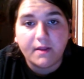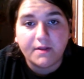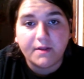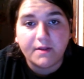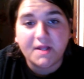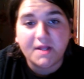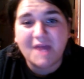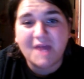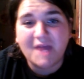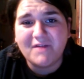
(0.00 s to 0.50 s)
so
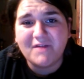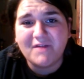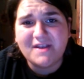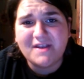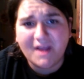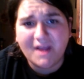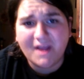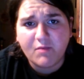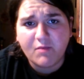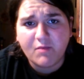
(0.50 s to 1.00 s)
it's kind of a
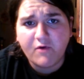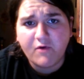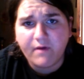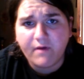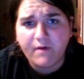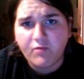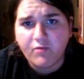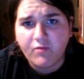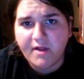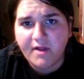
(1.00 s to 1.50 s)
dick move
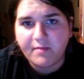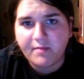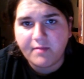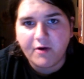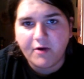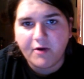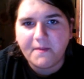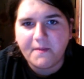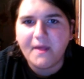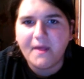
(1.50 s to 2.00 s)
on Brett's
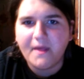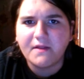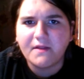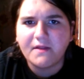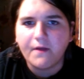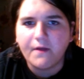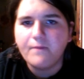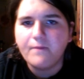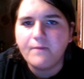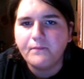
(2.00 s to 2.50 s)
part. Thanks,
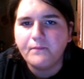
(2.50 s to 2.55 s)
though.